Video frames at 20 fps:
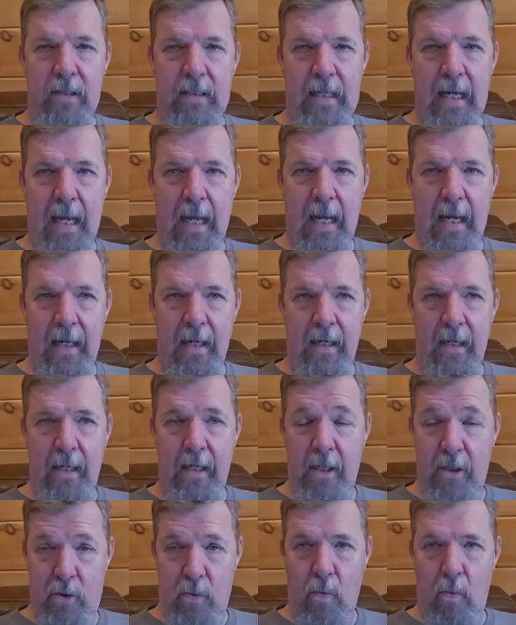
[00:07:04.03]
side
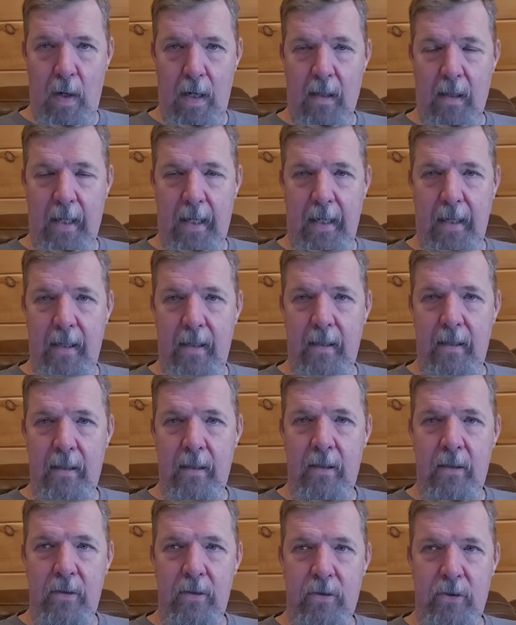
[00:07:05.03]
is willing
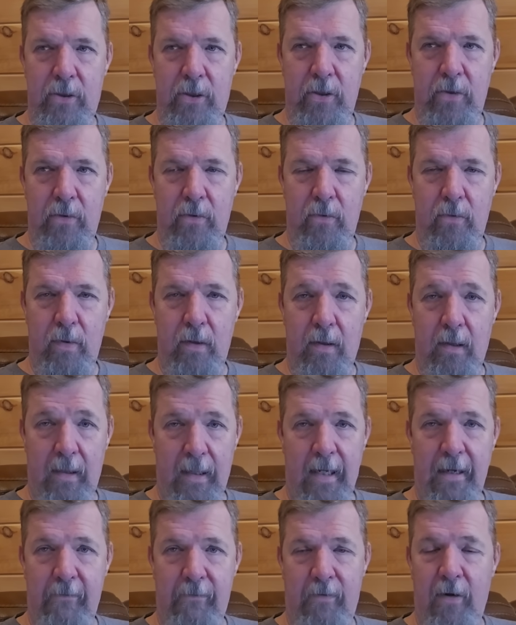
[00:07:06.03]
to
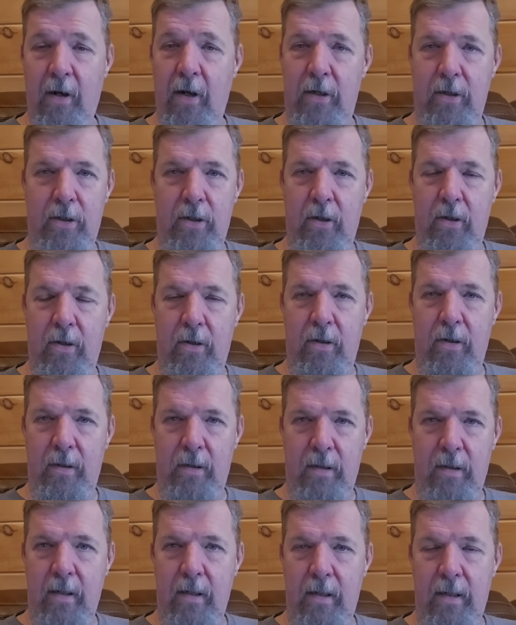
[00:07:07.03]
live under
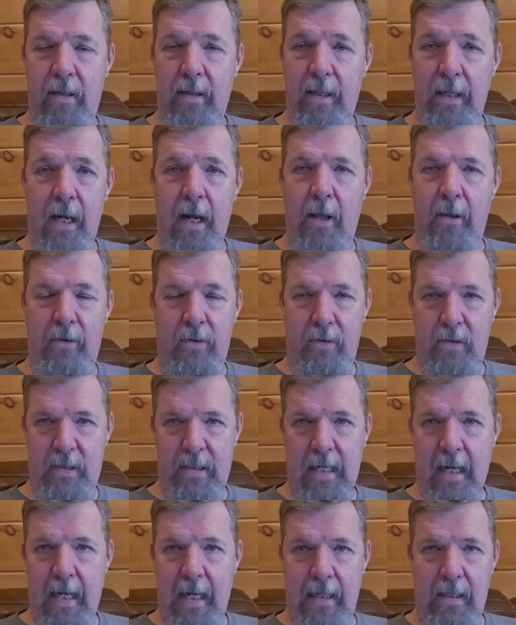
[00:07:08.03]
the other
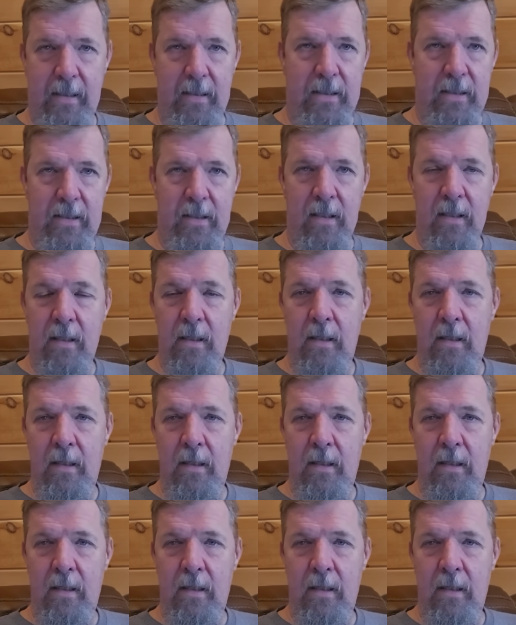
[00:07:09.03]
side's